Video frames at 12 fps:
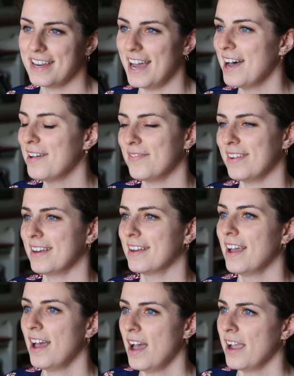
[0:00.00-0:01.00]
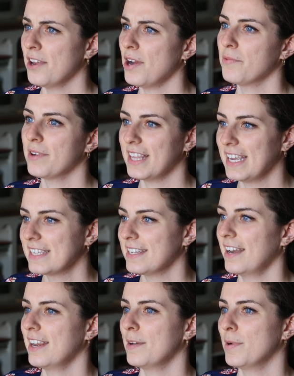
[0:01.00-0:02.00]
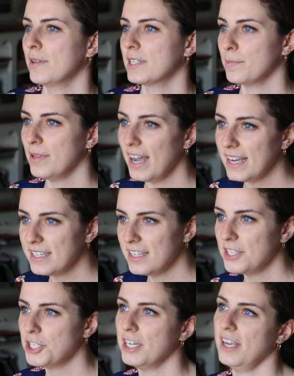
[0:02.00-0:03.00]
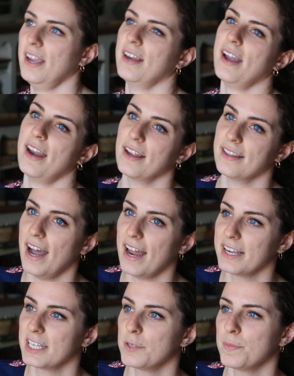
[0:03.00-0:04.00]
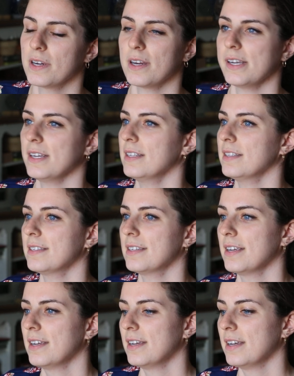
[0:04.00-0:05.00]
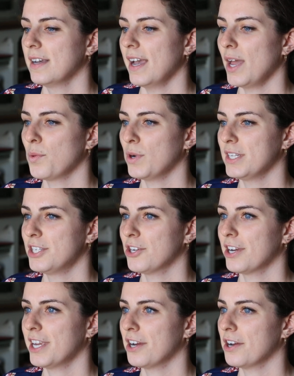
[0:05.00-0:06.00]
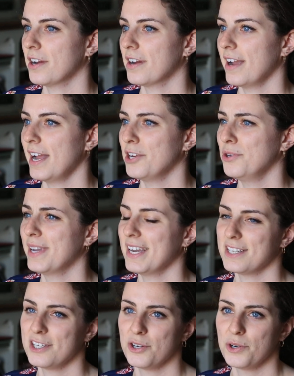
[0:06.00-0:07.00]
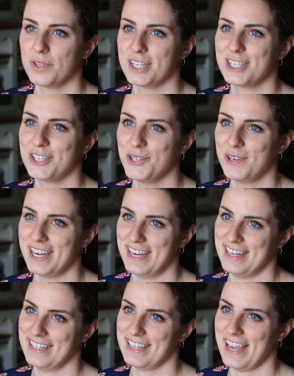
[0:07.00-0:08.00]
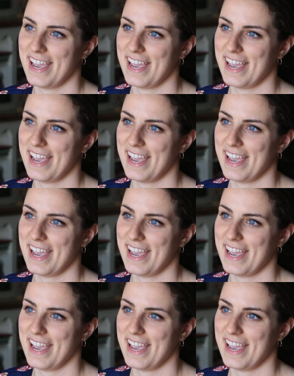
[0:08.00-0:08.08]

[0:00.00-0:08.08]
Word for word: enough. And, you know, I'm really excited about supply teaching and getting that experience. And once you're here and you get to know the students